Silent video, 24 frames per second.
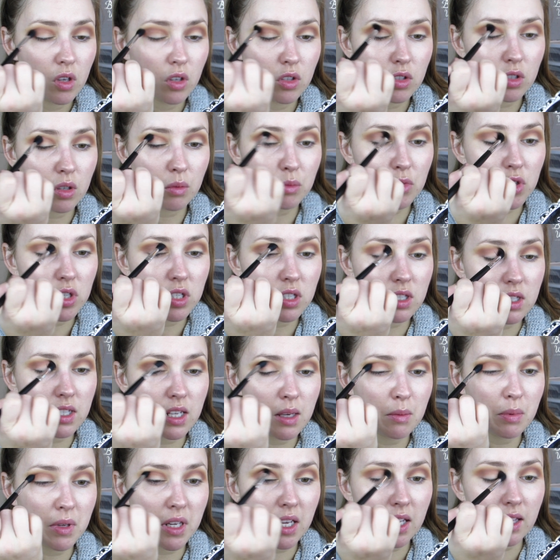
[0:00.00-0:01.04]
So I'm just
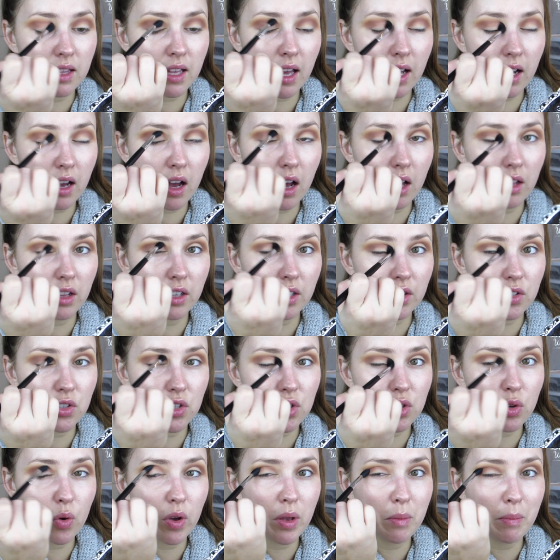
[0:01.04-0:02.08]
deepening that color,
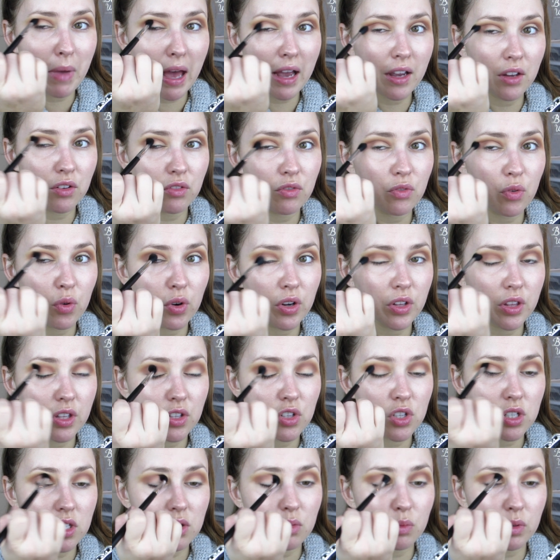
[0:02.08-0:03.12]
just going back and forth
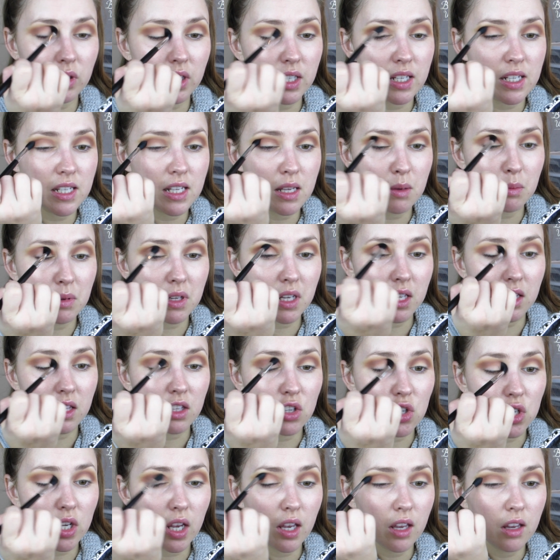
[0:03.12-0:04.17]
and just really deepening
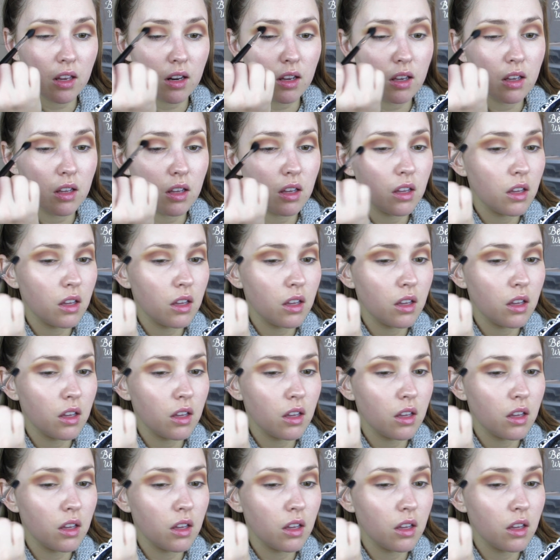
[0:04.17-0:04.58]
the shade.